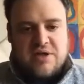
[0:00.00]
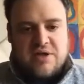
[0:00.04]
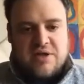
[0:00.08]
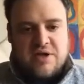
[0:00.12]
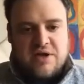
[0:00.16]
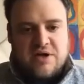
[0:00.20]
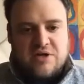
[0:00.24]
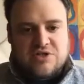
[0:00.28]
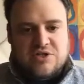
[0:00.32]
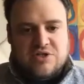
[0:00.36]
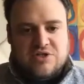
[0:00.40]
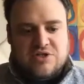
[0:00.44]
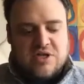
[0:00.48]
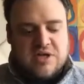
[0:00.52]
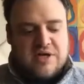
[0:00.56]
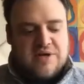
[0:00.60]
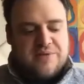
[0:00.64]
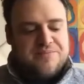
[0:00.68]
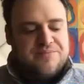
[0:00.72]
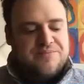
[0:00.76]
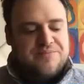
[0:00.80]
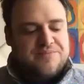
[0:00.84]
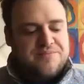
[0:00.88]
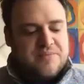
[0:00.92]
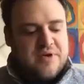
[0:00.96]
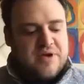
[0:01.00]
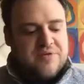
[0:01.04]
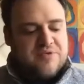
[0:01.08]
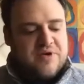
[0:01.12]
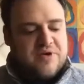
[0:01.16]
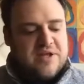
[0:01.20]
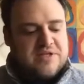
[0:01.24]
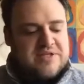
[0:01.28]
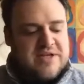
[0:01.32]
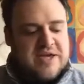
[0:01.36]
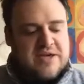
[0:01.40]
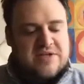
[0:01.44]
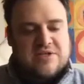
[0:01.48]
you know, just everyone
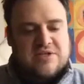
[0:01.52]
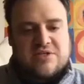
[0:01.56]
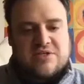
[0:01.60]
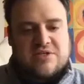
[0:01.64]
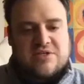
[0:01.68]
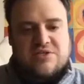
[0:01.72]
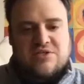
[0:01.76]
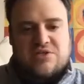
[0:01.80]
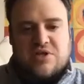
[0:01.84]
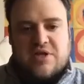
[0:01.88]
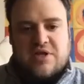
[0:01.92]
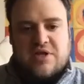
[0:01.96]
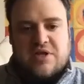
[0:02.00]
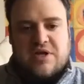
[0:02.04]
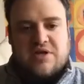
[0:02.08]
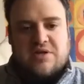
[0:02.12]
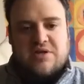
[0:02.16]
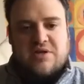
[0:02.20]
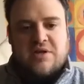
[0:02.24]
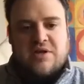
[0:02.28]
has access to that.